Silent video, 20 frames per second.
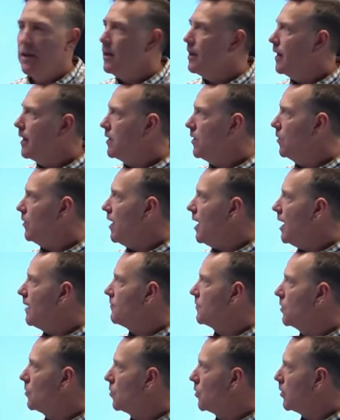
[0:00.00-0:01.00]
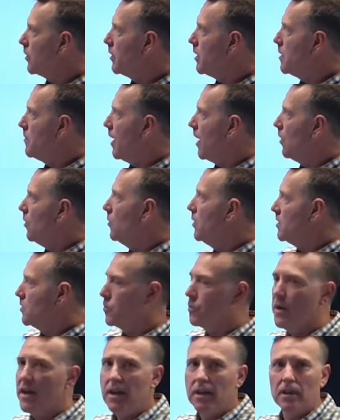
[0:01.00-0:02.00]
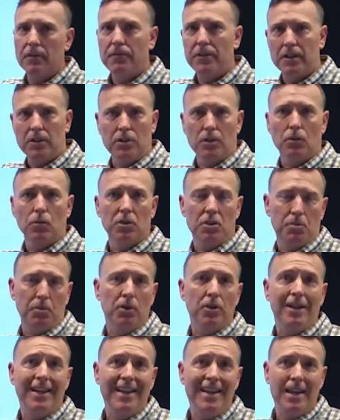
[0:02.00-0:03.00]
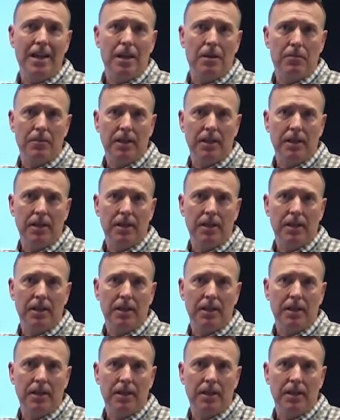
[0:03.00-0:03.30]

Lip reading: I don't have to worry about which way the fixture was put in,